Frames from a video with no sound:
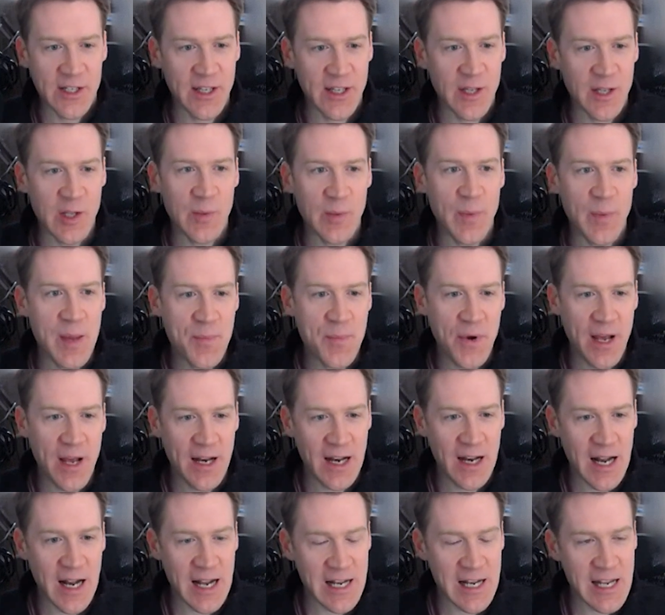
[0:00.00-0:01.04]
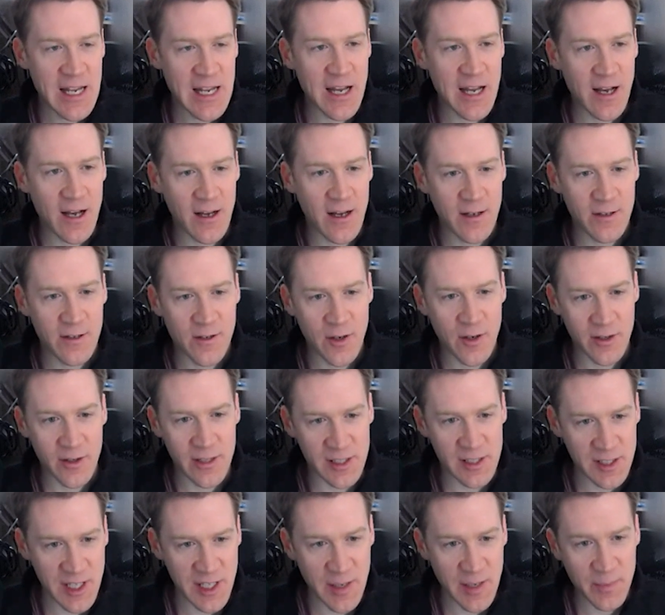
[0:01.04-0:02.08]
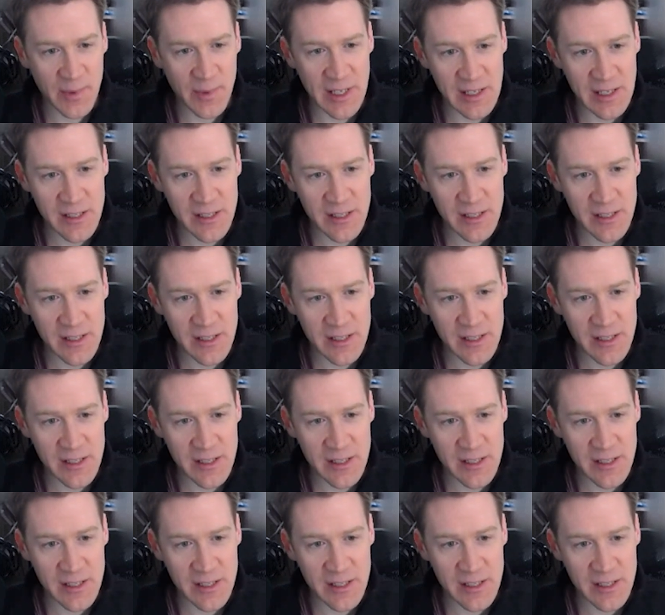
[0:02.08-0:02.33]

The paper had an idea called the skip